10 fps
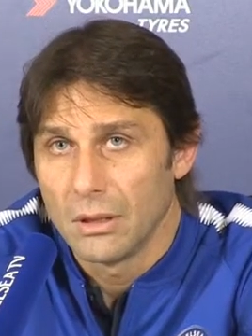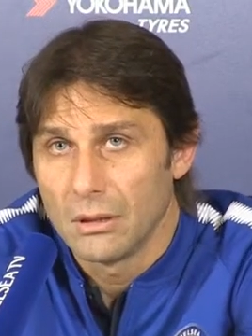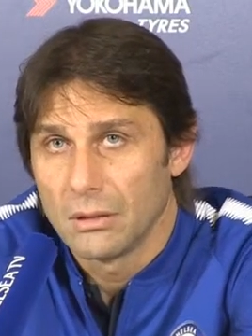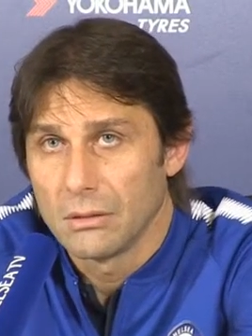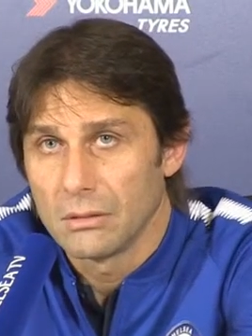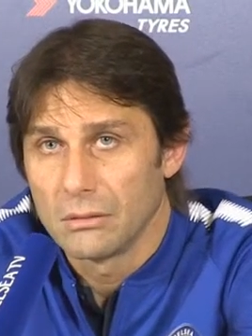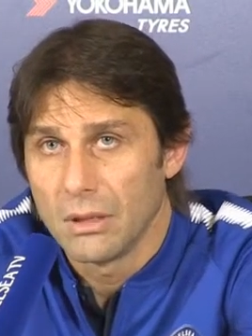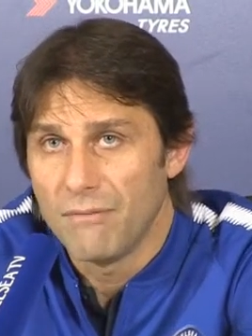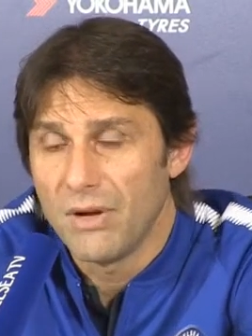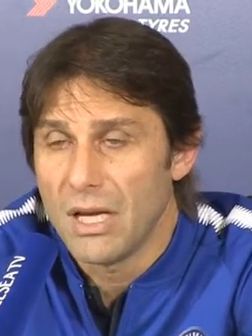uh,
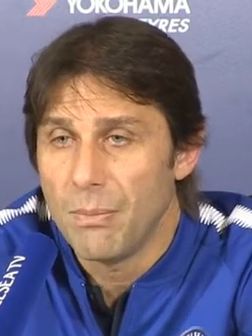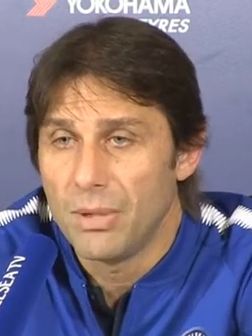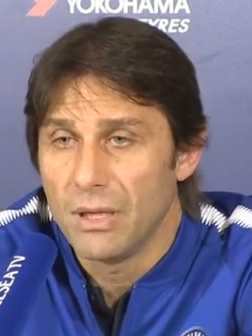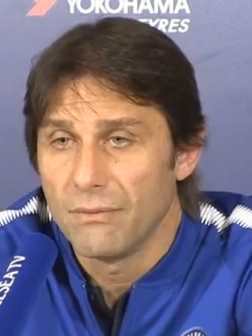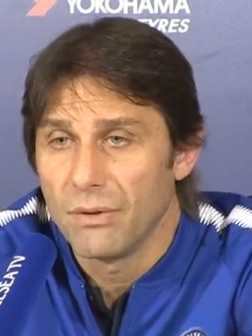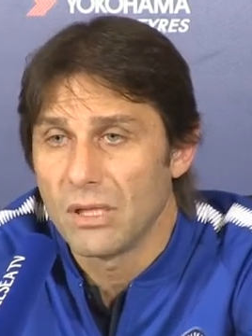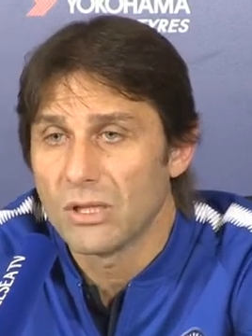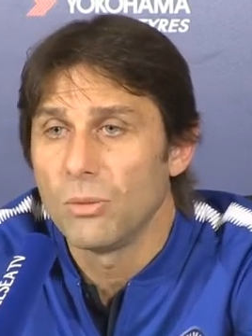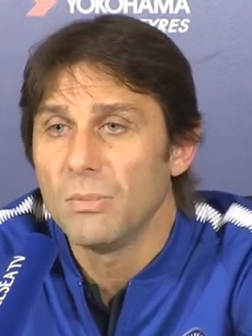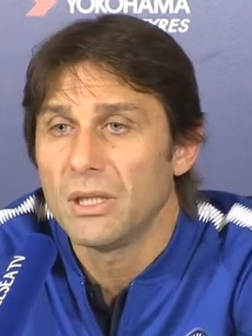I'm very happy for his
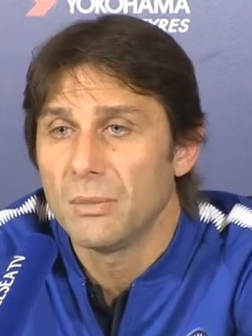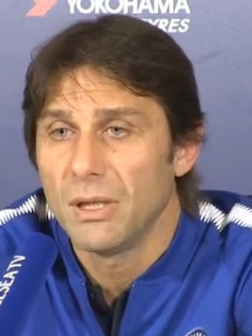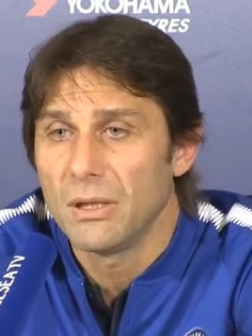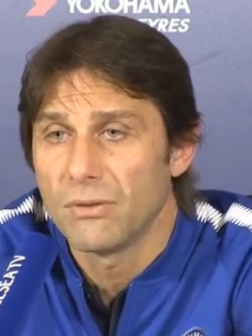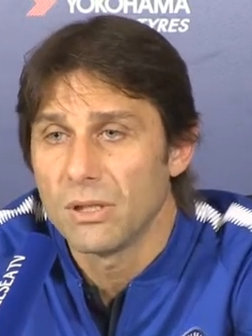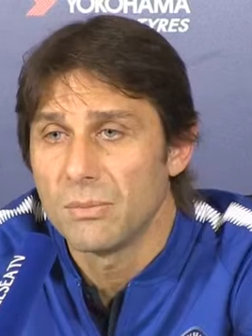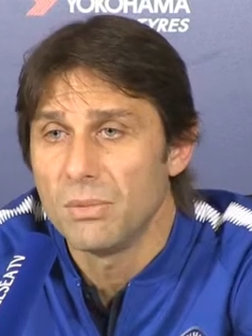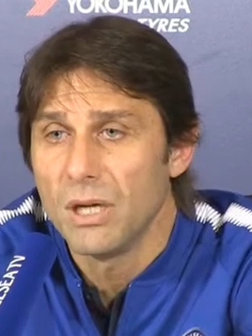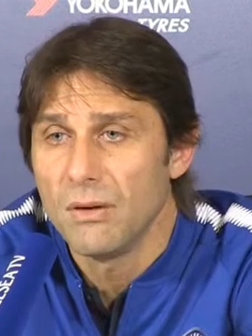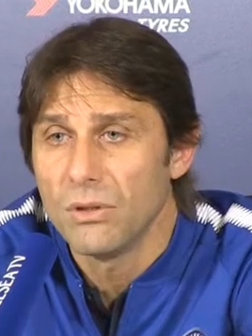commitment, for his
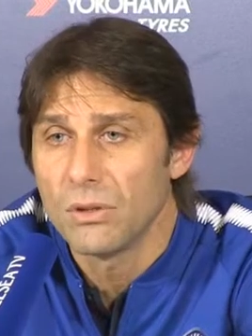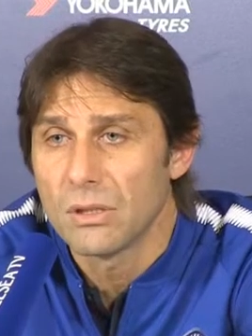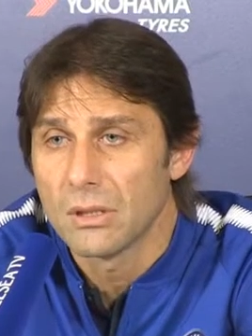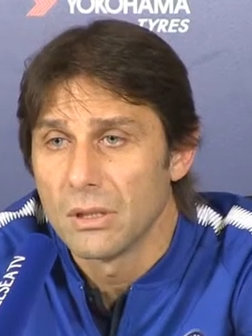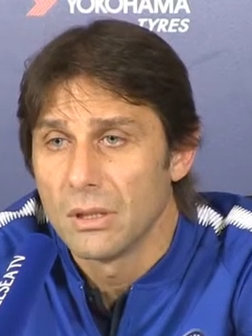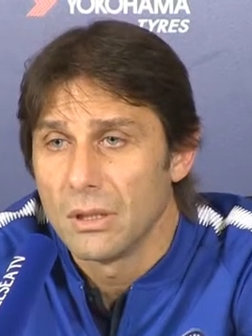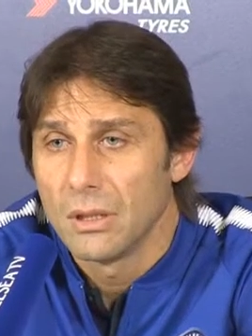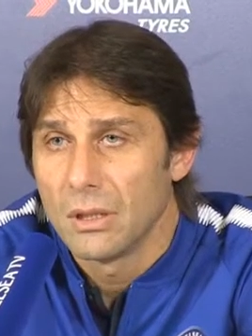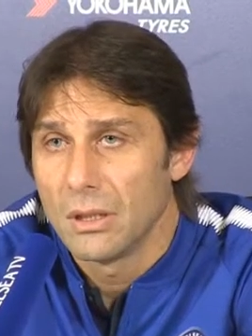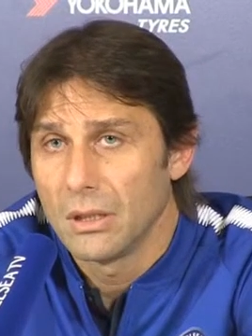behaviors,
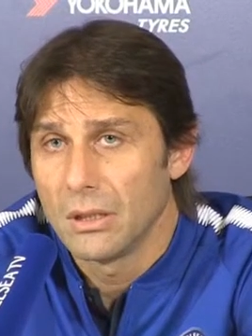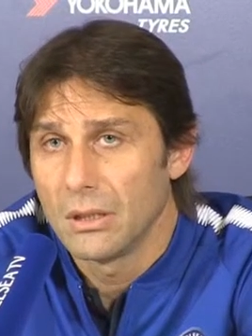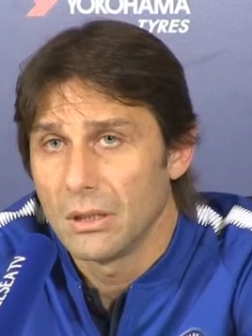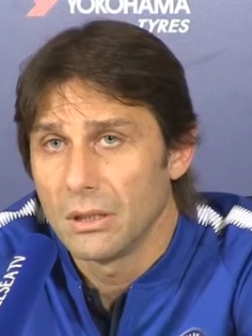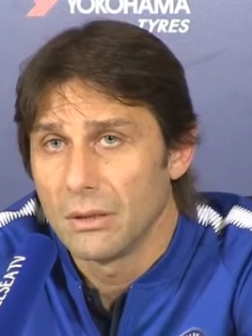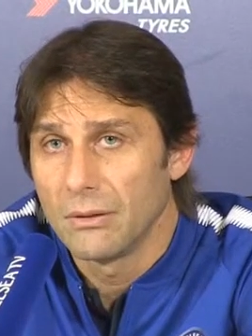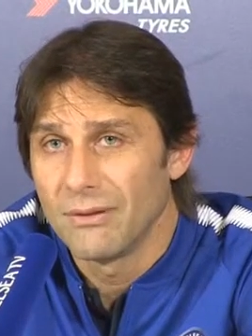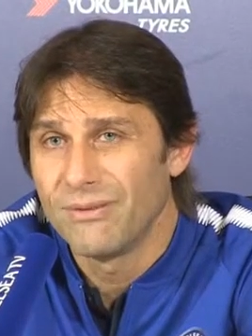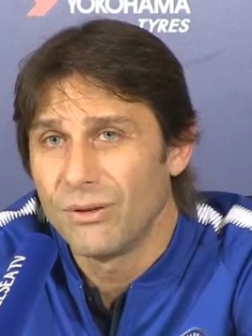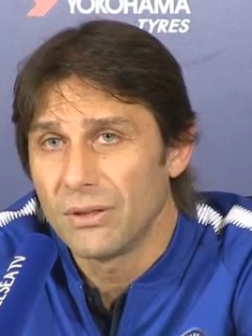and
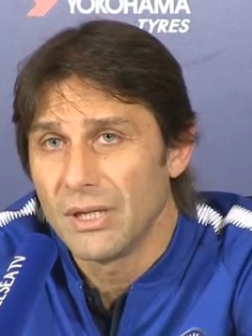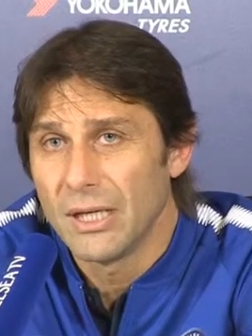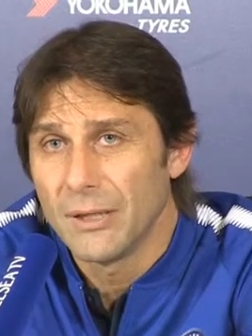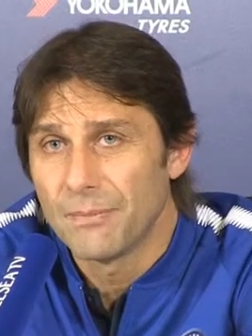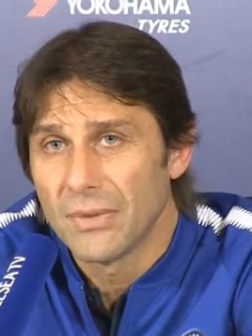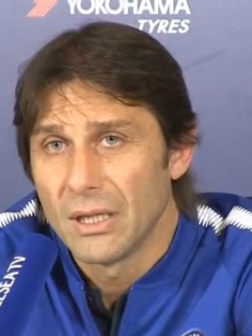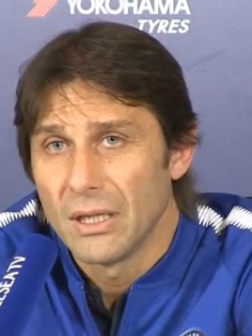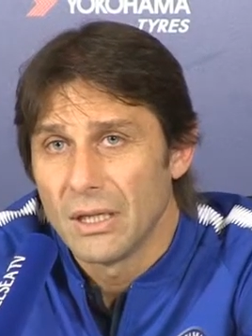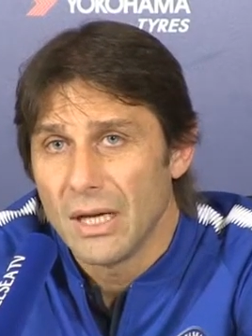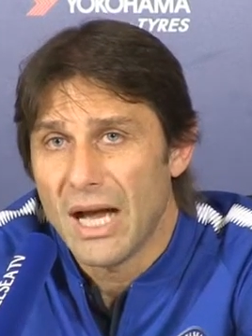for the
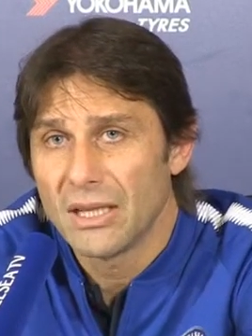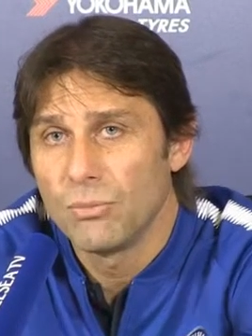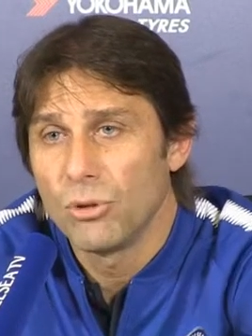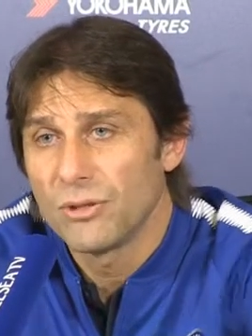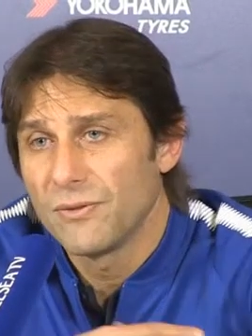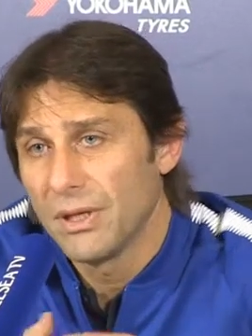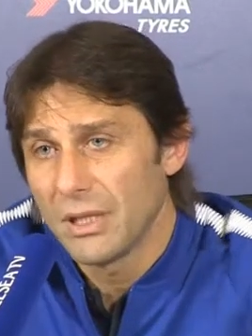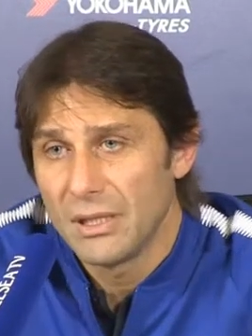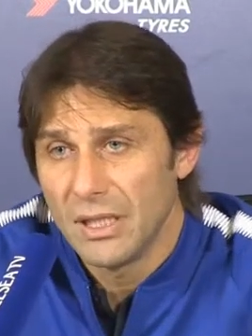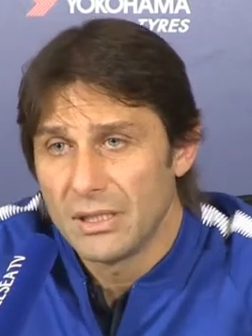atmosphere
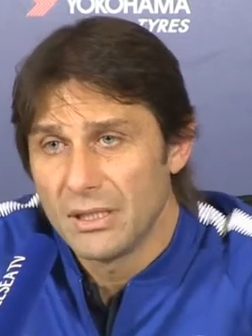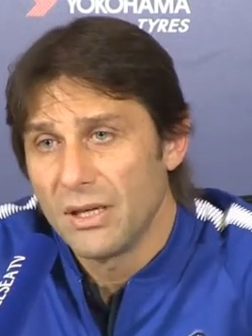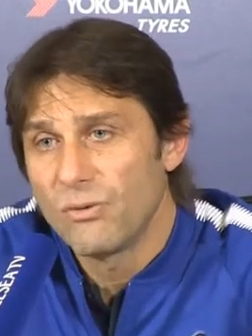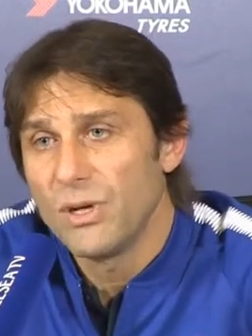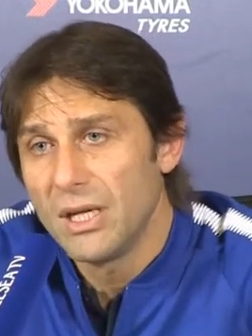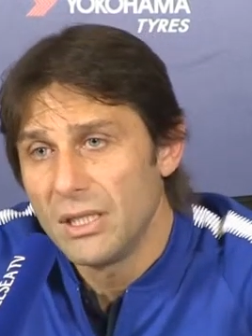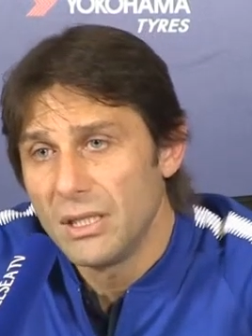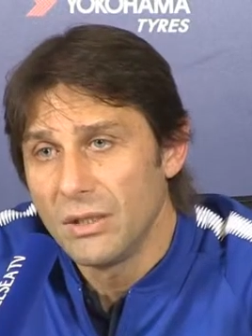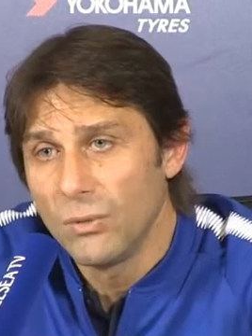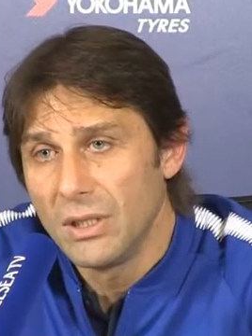that they
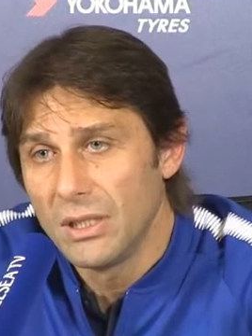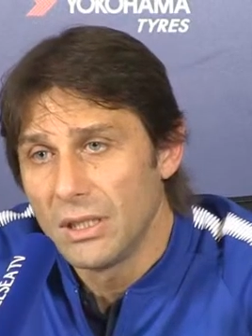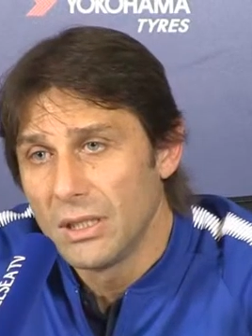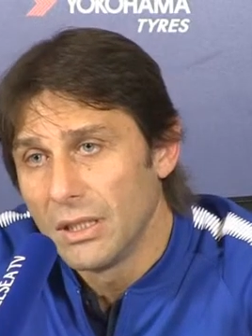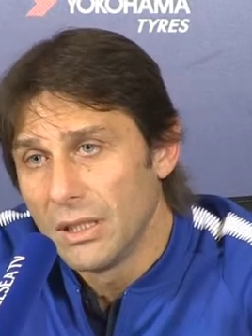created with the,